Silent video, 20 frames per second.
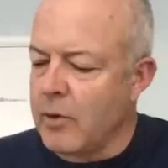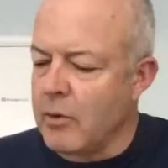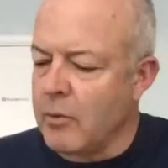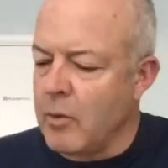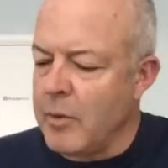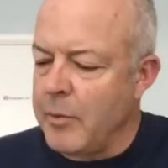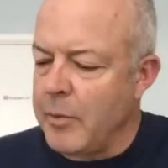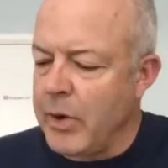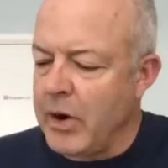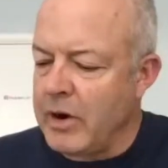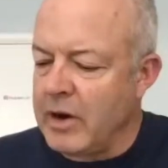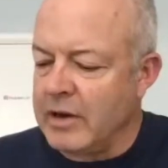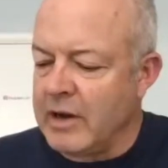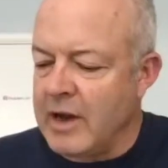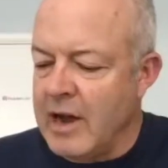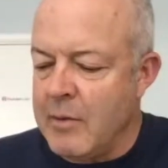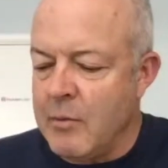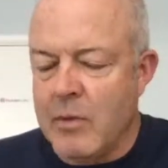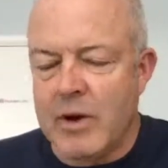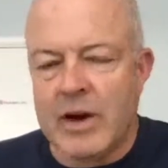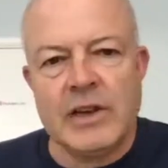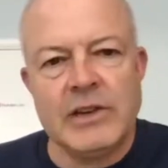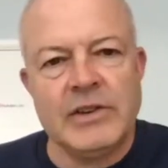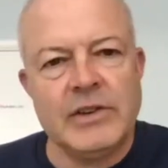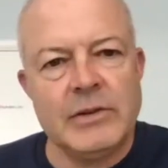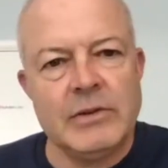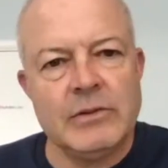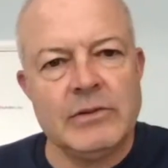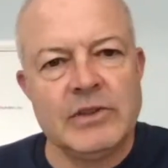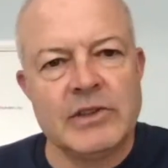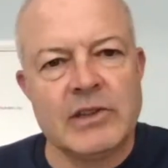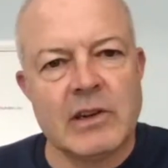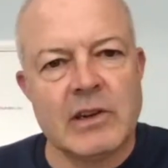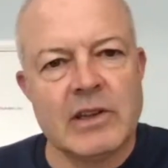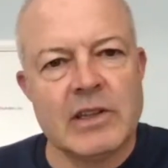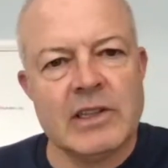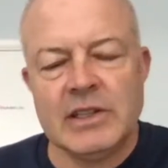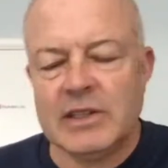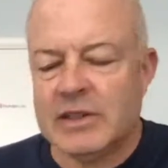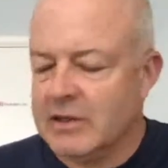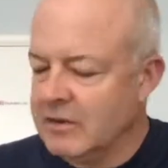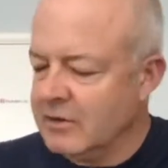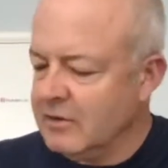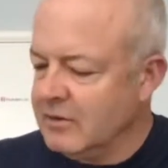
what period of time? When did you start this?